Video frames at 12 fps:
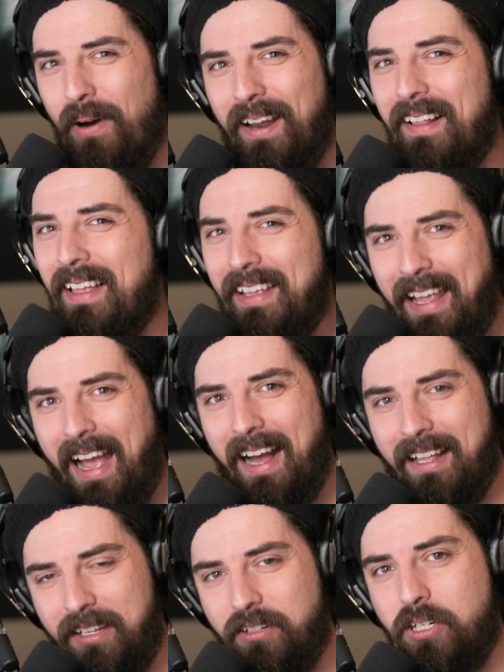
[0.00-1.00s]
but
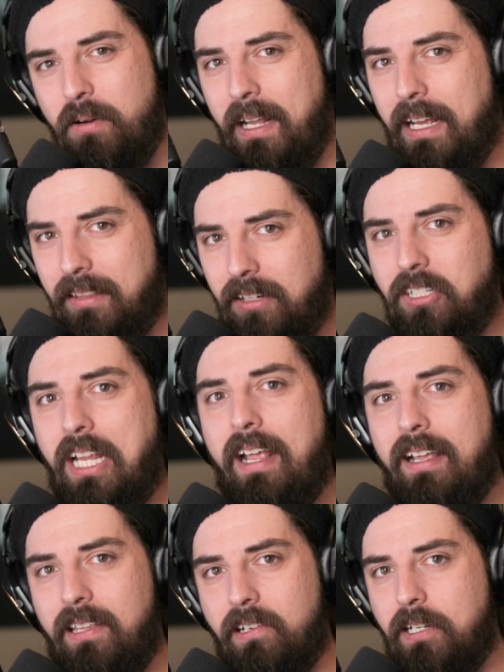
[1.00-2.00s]
yeah, they're doing it. They're
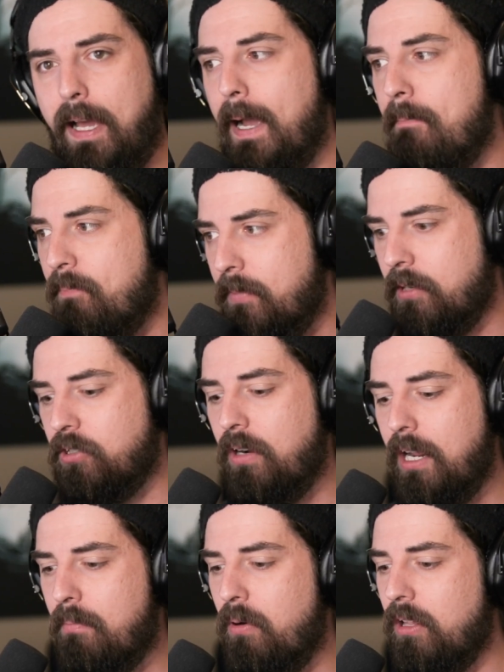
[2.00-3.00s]
taking their time. They're
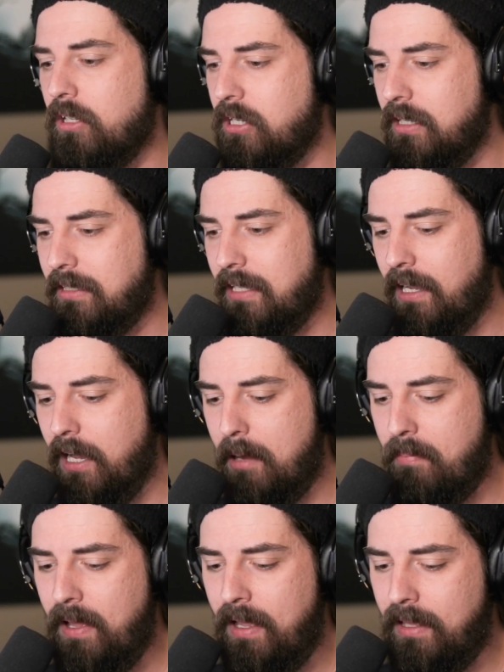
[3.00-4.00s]
trying to polish this thing
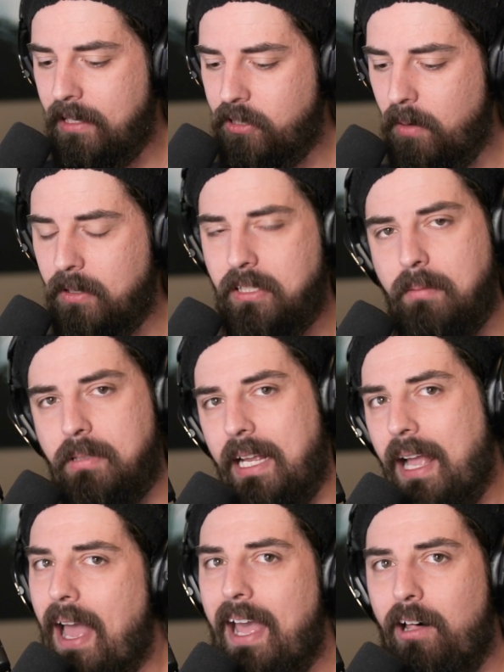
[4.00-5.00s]
up. This almost seems
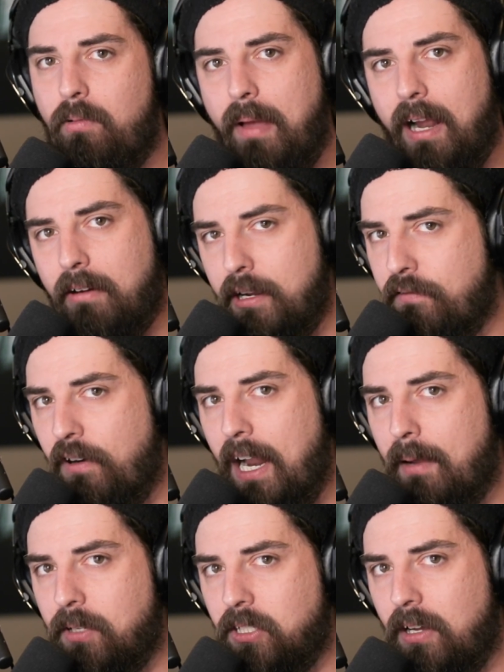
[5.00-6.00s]
like a Hail Mary for
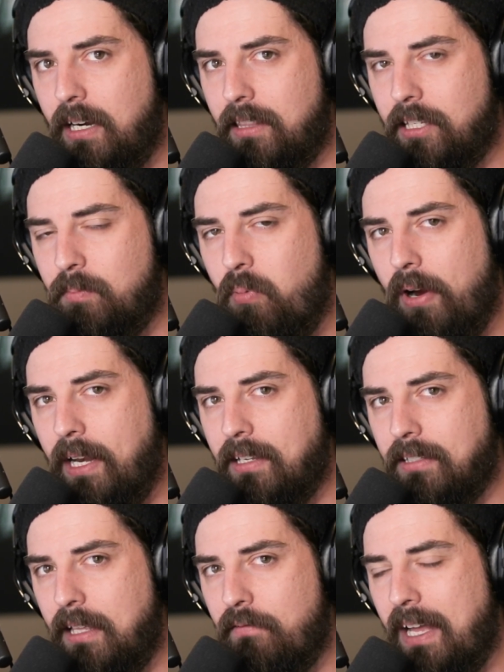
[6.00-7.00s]
Amazon at this point
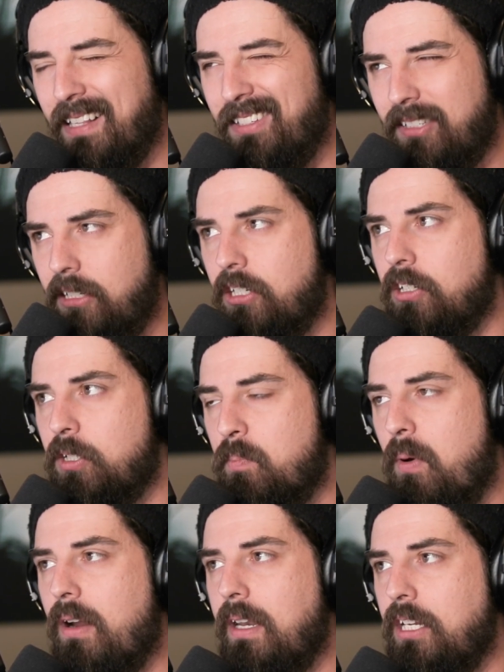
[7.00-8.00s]
because they've had such a
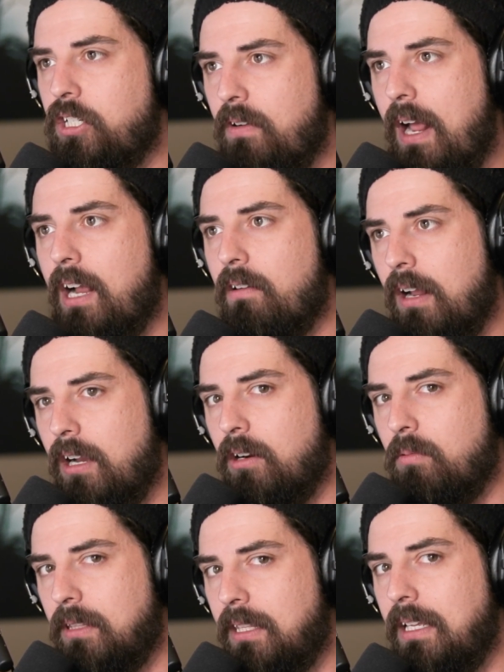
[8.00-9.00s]
spotty track
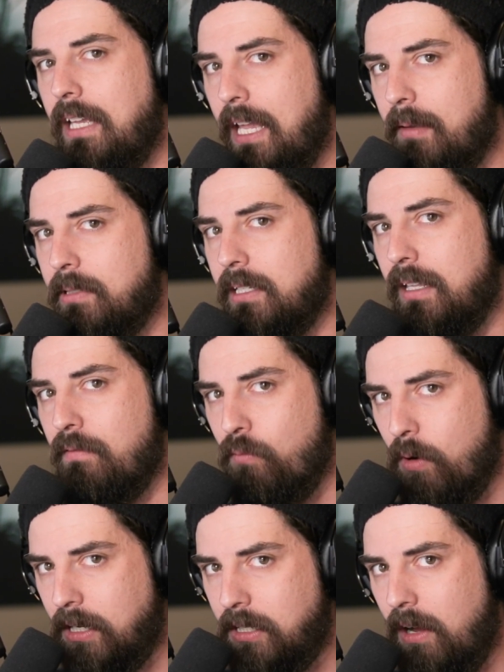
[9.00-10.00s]
record with the games that they've
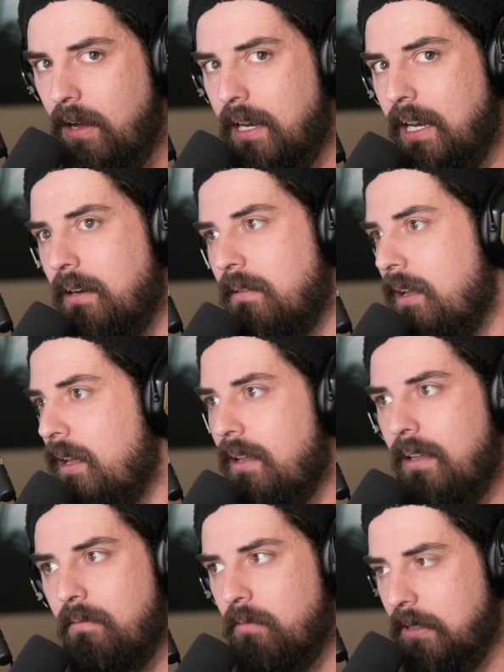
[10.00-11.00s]
worked on and
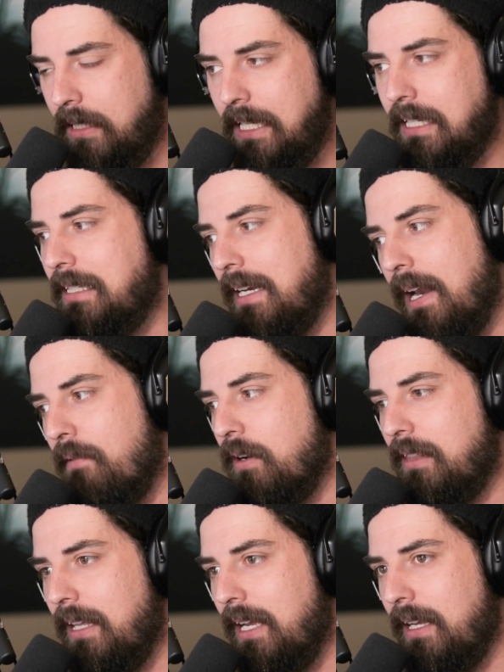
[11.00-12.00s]
released and
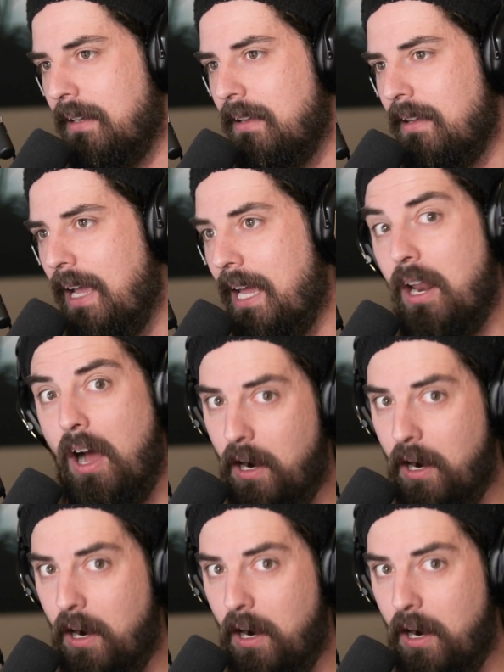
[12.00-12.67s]
everything and